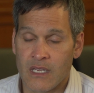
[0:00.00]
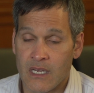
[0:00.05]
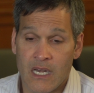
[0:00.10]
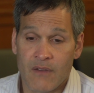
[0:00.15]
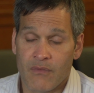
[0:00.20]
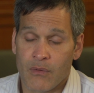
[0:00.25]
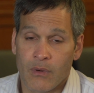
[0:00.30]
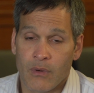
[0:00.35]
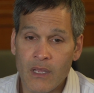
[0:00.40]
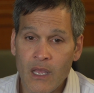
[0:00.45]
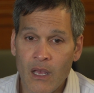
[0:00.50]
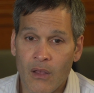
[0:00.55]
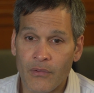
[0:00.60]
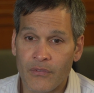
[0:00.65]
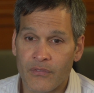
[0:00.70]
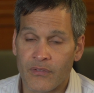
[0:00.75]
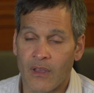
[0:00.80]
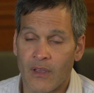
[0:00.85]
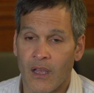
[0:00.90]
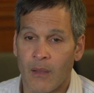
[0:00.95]
and everyone
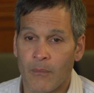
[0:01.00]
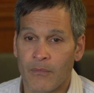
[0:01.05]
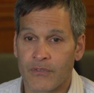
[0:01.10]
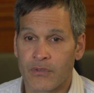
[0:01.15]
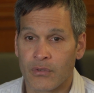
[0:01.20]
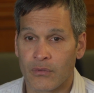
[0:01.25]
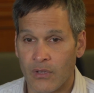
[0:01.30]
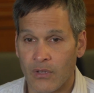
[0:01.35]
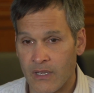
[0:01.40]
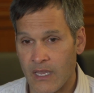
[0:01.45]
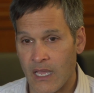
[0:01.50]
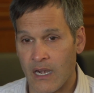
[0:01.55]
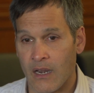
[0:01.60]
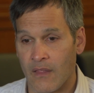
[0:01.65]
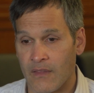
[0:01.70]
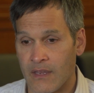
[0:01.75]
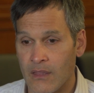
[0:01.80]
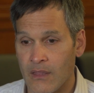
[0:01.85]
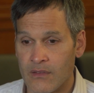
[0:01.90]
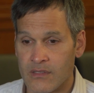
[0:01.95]
else to look at it
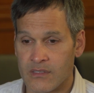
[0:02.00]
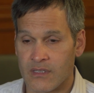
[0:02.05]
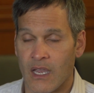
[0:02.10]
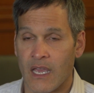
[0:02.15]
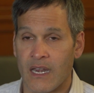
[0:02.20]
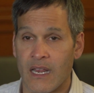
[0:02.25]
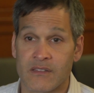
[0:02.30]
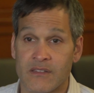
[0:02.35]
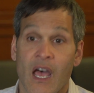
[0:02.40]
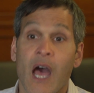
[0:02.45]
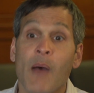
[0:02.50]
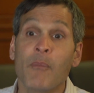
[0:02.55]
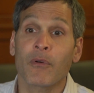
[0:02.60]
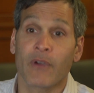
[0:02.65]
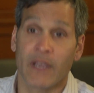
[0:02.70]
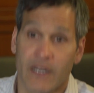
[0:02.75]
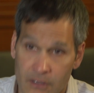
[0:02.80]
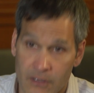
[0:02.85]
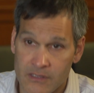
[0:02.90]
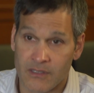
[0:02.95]
on the other side as
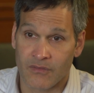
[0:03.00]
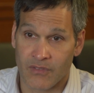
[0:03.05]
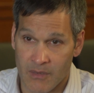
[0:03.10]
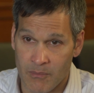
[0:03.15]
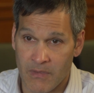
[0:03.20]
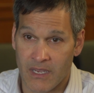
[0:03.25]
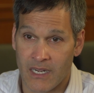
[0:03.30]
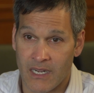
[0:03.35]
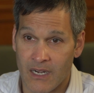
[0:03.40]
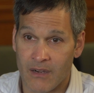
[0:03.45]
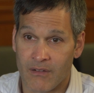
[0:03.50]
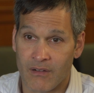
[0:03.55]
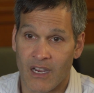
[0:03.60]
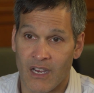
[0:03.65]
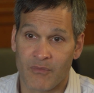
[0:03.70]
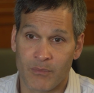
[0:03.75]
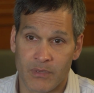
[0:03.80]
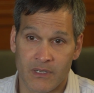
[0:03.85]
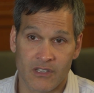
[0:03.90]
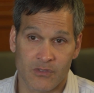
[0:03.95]
operators of unmanned
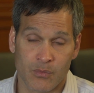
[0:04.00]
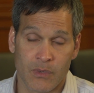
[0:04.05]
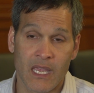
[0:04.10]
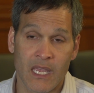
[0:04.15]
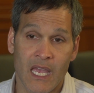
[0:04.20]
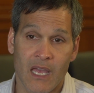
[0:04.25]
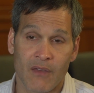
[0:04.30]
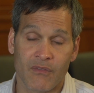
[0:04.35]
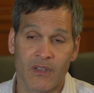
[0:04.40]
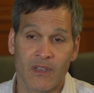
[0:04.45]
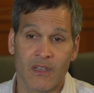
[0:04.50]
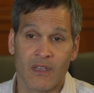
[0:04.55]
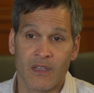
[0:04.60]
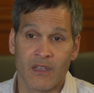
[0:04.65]
aircraft, because we have